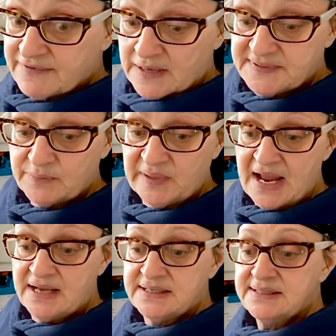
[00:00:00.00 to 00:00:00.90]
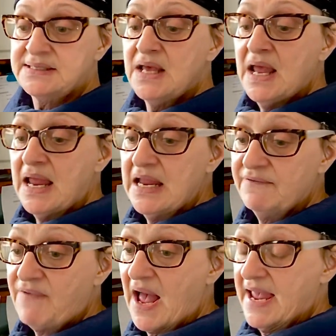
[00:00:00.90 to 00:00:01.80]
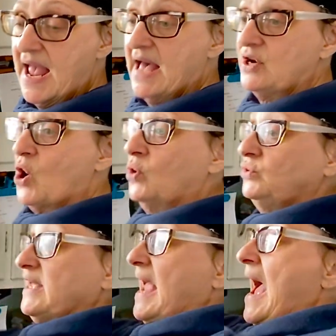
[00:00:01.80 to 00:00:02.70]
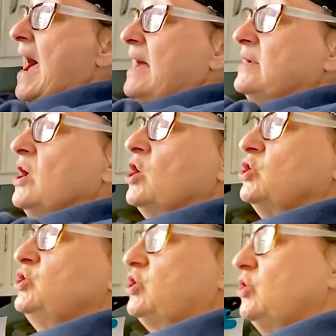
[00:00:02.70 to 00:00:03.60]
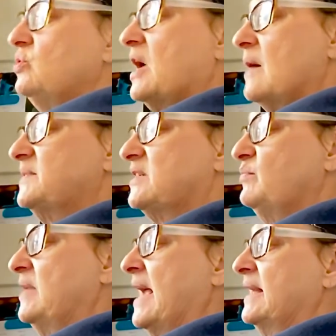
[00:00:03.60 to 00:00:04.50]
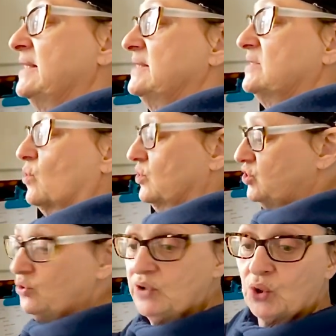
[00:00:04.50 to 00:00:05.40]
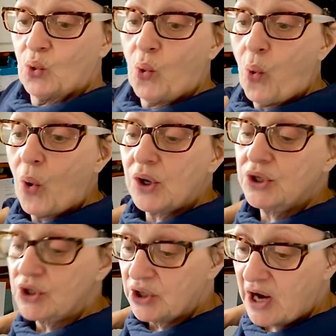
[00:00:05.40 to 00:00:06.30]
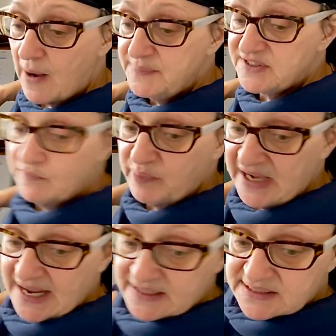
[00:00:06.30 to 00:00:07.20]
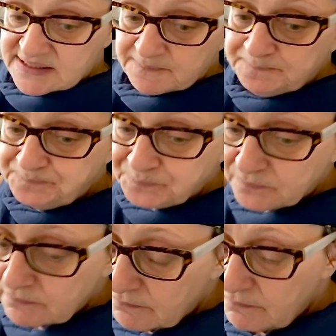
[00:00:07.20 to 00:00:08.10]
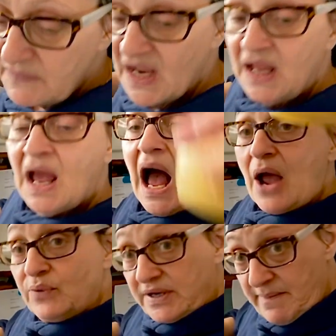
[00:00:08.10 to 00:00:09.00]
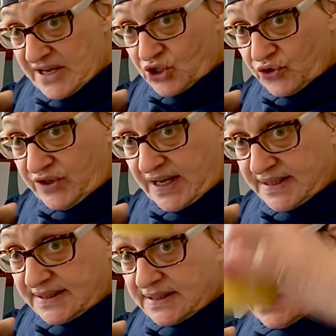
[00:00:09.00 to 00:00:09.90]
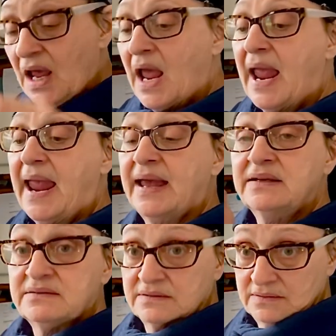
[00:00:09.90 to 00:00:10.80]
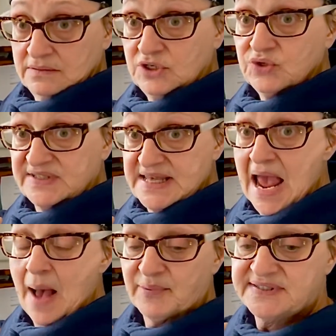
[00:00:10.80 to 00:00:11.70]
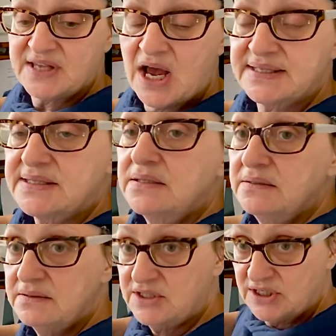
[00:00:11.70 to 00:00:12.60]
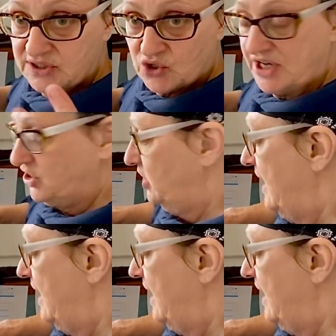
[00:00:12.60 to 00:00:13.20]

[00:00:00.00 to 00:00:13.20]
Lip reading: cups of bananas. If I had only had 2 cups of bananas or 2.25 cups of bananas, I would have measured this and used the applesauce to stretch it